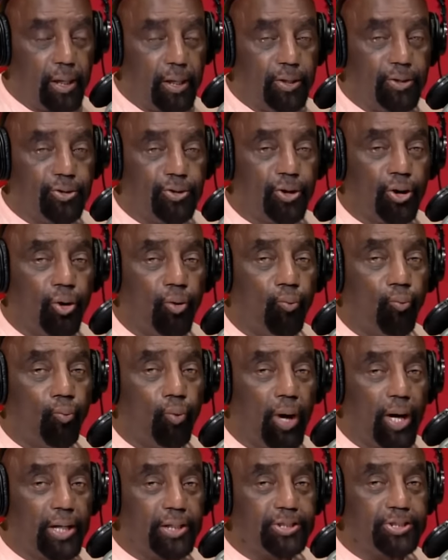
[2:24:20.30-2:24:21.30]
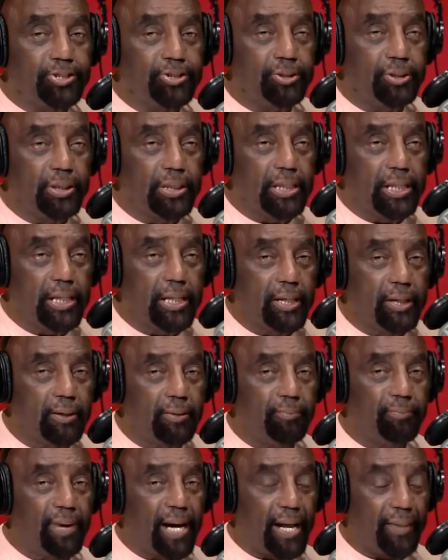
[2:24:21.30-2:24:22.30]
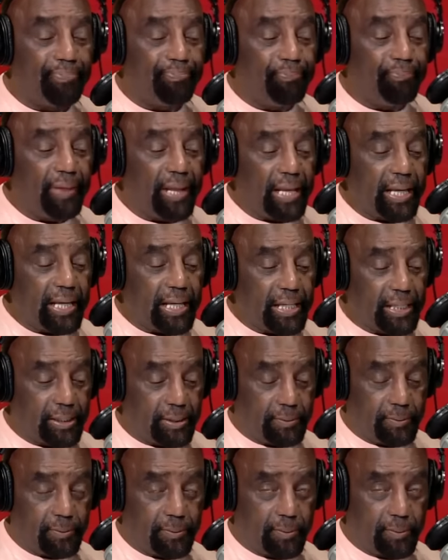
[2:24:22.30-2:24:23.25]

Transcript: You don't want to live by thinking.